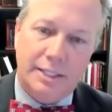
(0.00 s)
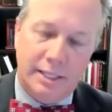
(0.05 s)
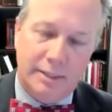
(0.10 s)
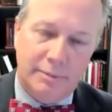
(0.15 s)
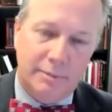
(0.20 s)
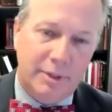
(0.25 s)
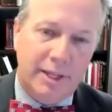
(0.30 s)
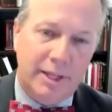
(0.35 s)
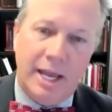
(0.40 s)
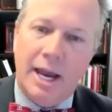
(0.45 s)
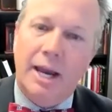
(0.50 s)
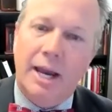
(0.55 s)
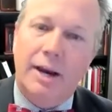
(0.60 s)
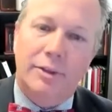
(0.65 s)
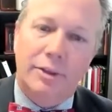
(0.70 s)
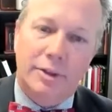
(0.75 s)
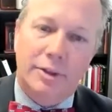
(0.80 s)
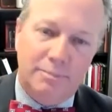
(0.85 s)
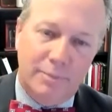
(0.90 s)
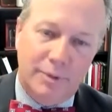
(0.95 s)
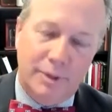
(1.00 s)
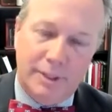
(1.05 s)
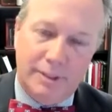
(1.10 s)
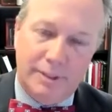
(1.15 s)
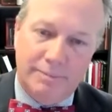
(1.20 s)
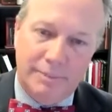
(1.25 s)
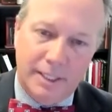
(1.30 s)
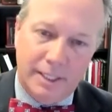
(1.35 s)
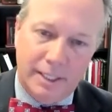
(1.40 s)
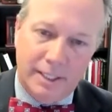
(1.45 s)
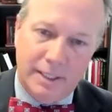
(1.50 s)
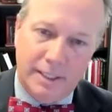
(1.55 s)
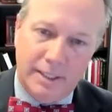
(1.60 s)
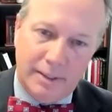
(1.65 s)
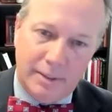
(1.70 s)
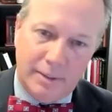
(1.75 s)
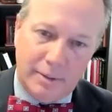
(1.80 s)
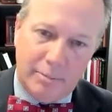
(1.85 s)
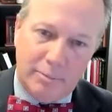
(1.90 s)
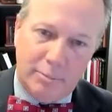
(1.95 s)
They hire the
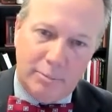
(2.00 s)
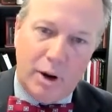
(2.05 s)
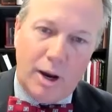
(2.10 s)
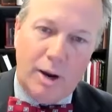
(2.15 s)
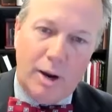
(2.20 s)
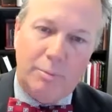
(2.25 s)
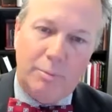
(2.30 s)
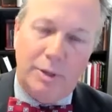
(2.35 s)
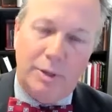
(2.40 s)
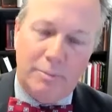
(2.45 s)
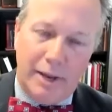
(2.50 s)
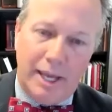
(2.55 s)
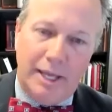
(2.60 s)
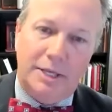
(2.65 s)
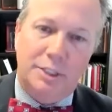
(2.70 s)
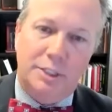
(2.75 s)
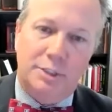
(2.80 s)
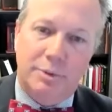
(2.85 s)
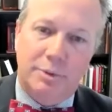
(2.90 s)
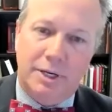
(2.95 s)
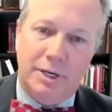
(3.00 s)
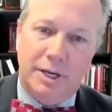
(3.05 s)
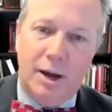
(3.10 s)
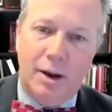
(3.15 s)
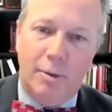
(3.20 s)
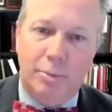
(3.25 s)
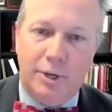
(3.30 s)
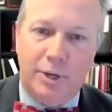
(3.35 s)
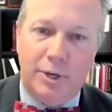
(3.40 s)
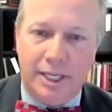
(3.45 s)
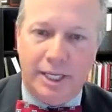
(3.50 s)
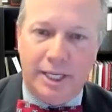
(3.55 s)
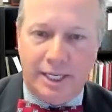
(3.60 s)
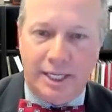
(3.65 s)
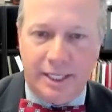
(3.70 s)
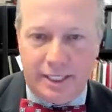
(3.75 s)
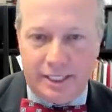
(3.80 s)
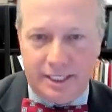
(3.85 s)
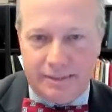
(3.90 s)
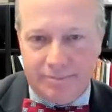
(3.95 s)
property management
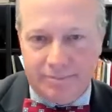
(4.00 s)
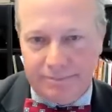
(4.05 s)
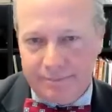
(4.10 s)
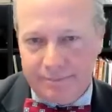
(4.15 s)
company,